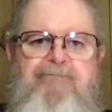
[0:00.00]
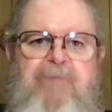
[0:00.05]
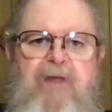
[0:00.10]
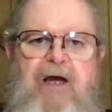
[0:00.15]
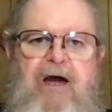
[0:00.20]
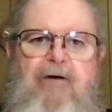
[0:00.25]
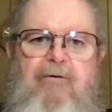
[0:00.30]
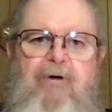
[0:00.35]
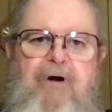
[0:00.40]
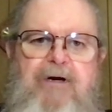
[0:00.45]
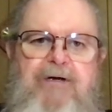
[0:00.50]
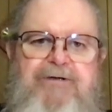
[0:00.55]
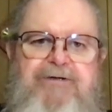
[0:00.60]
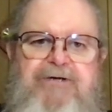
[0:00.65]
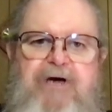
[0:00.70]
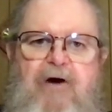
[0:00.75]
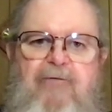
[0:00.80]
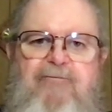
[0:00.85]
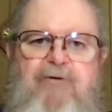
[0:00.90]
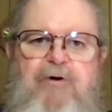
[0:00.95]
Now,
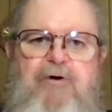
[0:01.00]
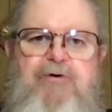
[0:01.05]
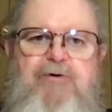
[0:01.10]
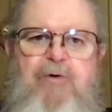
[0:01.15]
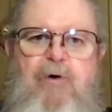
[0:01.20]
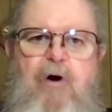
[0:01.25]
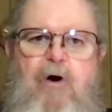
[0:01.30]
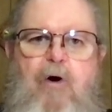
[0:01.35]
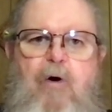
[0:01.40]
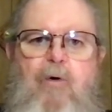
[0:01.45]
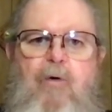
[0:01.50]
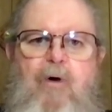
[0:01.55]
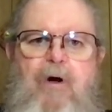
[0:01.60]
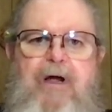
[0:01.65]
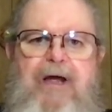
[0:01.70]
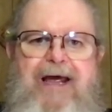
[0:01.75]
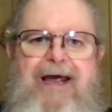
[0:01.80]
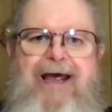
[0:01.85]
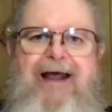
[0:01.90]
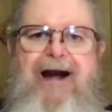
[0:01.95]
self-control
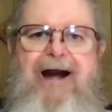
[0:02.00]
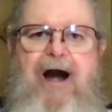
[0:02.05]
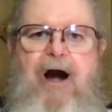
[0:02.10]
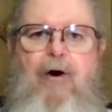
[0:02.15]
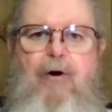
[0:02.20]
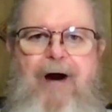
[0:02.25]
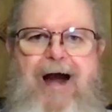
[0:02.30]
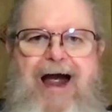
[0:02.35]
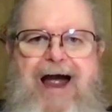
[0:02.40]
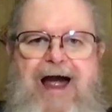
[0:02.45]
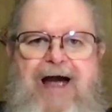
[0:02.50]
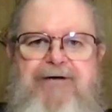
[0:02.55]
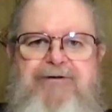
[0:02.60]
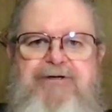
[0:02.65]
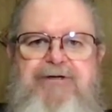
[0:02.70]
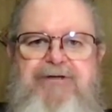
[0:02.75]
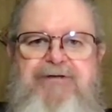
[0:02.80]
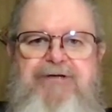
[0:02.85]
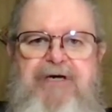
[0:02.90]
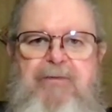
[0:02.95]
in our
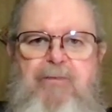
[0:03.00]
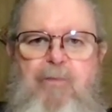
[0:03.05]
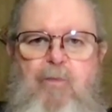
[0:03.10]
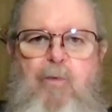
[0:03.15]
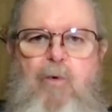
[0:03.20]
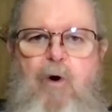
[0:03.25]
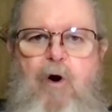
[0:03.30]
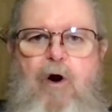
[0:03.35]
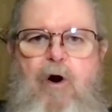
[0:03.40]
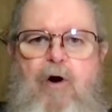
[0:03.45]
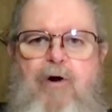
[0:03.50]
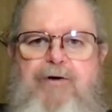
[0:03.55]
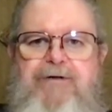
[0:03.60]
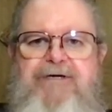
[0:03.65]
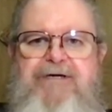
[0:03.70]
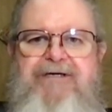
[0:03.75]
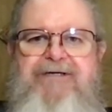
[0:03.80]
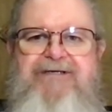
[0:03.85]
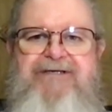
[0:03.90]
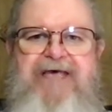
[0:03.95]
actions and
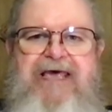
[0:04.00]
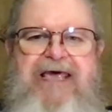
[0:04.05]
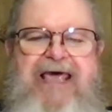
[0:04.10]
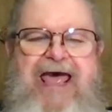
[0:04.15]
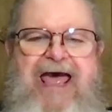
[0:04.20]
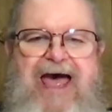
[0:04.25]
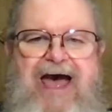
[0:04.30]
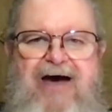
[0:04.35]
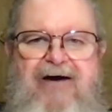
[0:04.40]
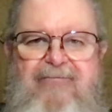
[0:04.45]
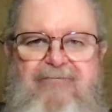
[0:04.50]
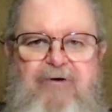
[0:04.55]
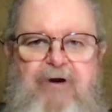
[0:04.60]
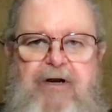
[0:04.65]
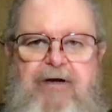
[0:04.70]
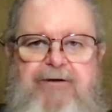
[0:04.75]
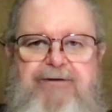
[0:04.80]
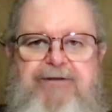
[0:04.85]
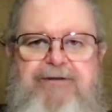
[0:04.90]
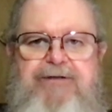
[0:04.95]
words is the
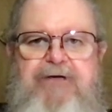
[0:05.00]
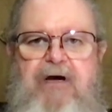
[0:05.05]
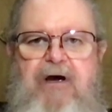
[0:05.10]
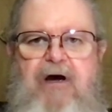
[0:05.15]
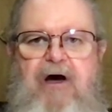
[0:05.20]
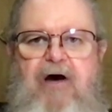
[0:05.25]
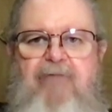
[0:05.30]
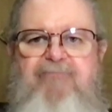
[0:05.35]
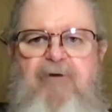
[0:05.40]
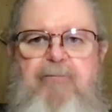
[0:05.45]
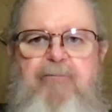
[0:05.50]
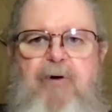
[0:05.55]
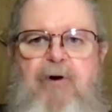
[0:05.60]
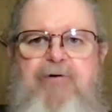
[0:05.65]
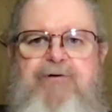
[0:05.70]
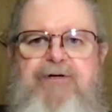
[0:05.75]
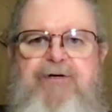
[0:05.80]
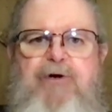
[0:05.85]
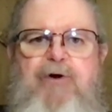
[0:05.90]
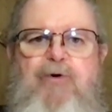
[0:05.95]
evidence of a
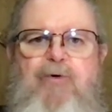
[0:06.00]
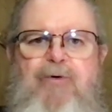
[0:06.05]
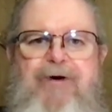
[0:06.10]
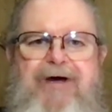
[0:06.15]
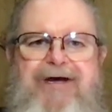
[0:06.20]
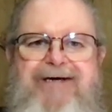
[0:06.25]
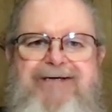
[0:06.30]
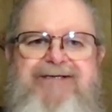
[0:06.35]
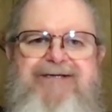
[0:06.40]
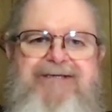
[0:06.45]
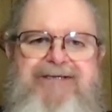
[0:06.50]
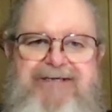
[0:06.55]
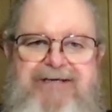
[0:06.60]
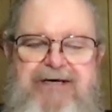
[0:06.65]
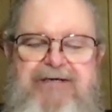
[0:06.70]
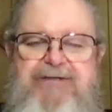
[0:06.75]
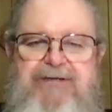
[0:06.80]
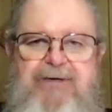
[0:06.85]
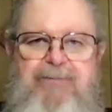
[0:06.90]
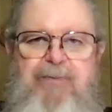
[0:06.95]
person who is
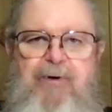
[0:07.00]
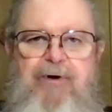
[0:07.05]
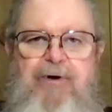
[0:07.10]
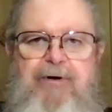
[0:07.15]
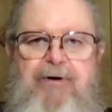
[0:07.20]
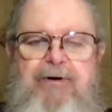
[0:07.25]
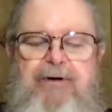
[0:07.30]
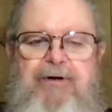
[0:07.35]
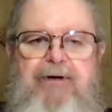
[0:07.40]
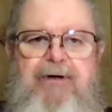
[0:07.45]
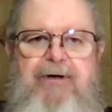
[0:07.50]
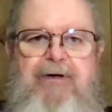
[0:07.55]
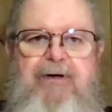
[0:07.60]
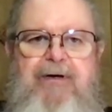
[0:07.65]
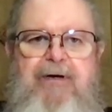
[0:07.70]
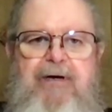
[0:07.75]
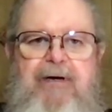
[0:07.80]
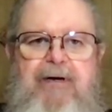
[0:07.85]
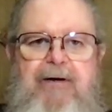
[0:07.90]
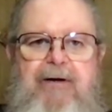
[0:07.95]
disciplined.
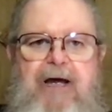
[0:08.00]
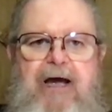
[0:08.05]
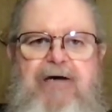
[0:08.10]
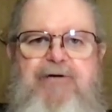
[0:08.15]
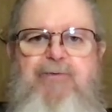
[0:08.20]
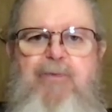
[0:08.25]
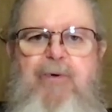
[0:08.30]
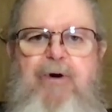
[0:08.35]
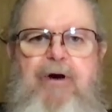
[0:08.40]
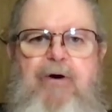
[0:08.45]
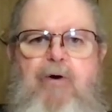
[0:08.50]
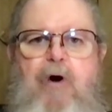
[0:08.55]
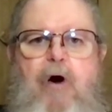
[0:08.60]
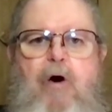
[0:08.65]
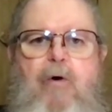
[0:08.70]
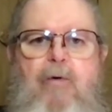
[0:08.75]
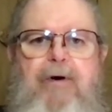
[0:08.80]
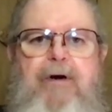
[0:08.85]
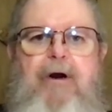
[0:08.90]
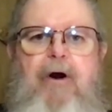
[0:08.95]
As we
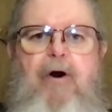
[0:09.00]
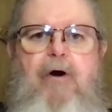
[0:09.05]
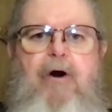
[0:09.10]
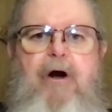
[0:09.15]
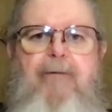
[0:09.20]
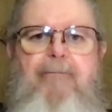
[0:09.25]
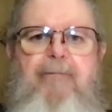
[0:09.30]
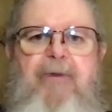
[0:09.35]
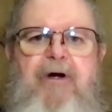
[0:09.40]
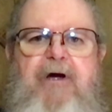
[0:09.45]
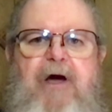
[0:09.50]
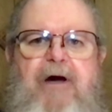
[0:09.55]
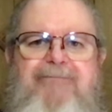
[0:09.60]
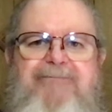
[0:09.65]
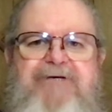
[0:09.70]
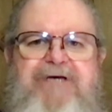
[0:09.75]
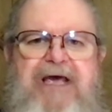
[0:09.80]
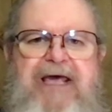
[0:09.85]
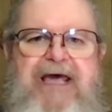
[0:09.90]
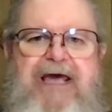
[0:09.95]
grow and learn, it
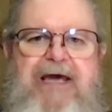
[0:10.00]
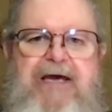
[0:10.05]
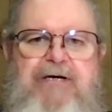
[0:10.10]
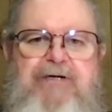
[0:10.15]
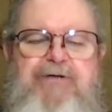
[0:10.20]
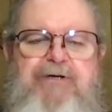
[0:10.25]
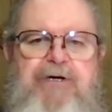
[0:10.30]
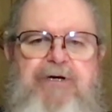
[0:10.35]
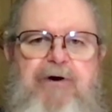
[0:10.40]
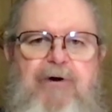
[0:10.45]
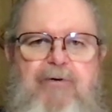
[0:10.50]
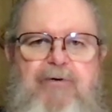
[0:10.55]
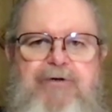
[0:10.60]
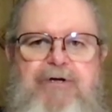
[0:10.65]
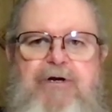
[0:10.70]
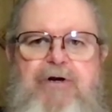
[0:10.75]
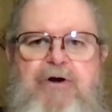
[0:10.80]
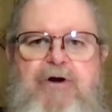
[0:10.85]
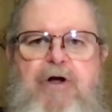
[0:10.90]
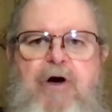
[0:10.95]
becomes easier to
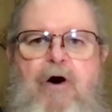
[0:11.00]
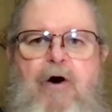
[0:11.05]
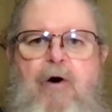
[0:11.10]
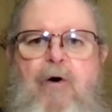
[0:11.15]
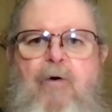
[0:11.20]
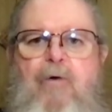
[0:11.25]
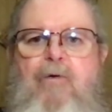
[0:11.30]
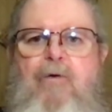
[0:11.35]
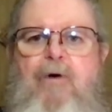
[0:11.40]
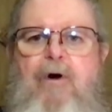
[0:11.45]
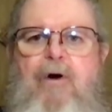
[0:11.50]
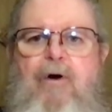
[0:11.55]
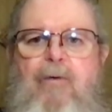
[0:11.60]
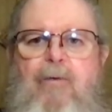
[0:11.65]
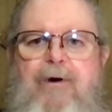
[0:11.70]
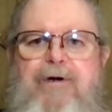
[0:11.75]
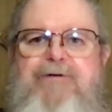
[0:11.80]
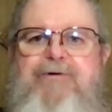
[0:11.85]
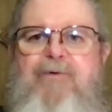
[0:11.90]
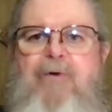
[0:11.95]
know
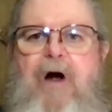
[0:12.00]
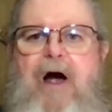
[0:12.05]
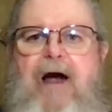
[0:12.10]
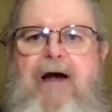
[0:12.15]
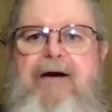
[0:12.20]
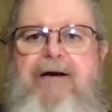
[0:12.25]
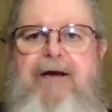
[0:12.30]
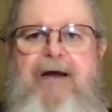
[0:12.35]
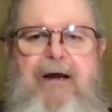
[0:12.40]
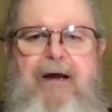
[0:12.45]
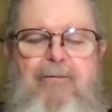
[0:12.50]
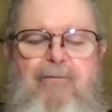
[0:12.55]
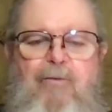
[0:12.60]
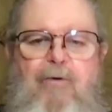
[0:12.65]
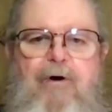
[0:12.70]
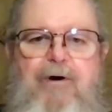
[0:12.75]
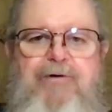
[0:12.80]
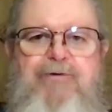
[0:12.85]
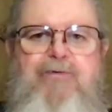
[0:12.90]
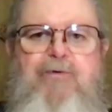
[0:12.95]
what is right and
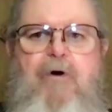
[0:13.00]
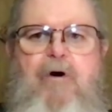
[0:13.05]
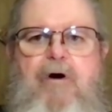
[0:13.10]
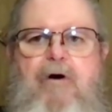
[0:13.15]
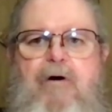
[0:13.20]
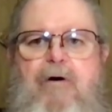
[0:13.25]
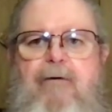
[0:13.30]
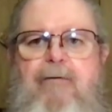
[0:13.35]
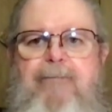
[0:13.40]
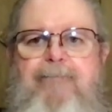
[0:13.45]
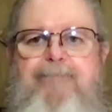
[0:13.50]
what is wrong.